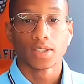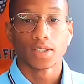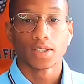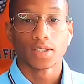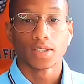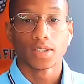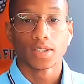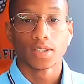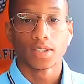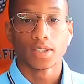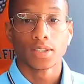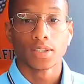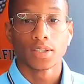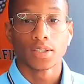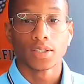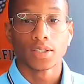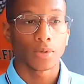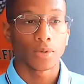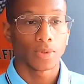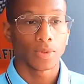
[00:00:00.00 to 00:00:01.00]

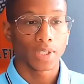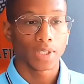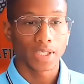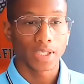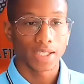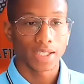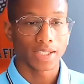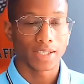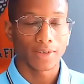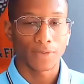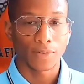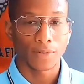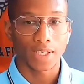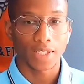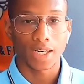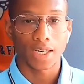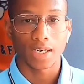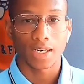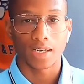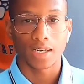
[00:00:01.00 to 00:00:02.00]
So
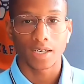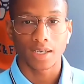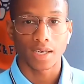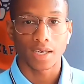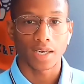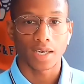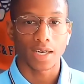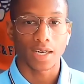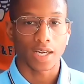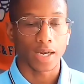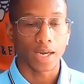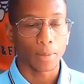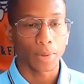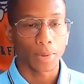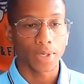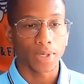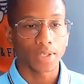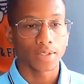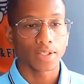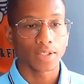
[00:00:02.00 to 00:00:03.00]
we're really a different
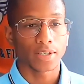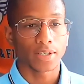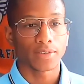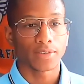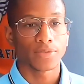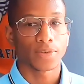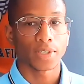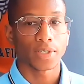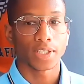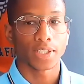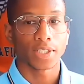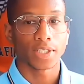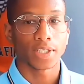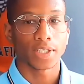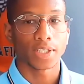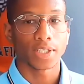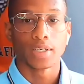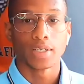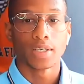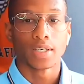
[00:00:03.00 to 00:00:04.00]
kind of company,
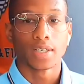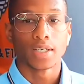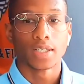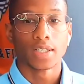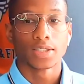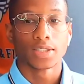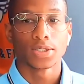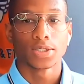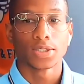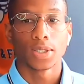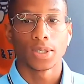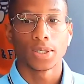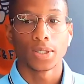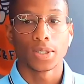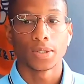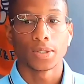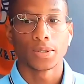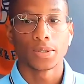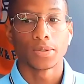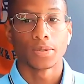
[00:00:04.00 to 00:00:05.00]
looking for a different kind of
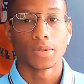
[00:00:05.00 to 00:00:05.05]
agent.